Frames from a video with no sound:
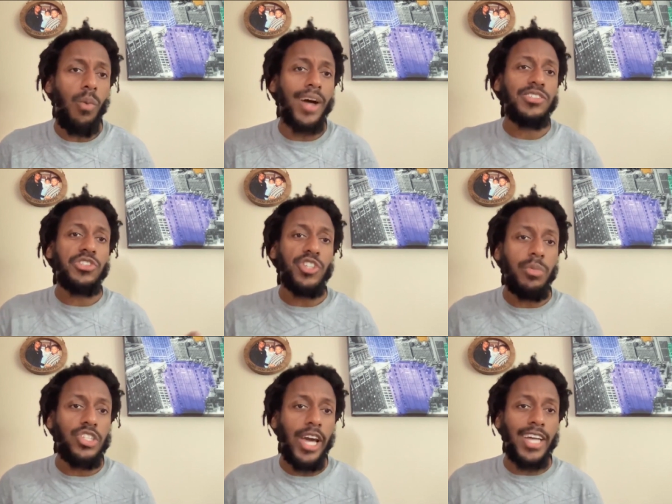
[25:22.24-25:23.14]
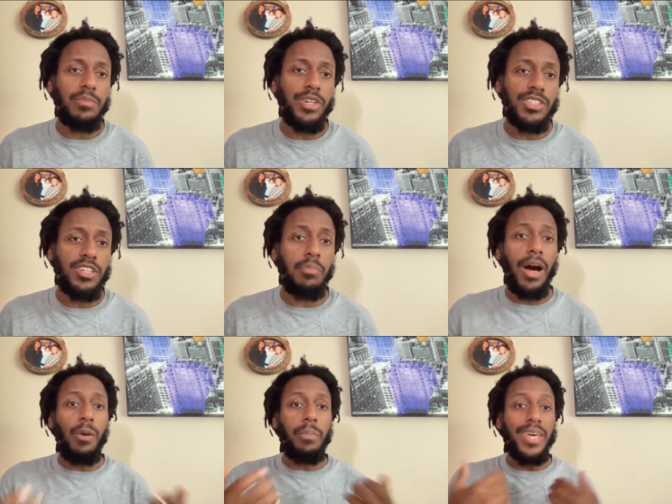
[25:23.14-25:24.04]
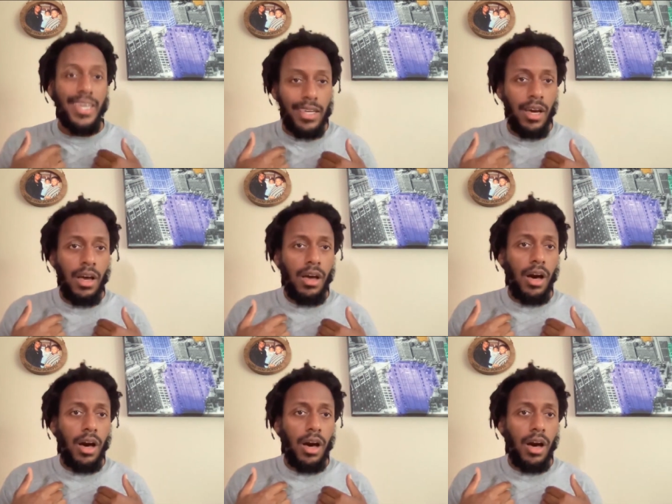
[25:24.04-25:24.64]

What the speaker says: Why is there so much animus about me?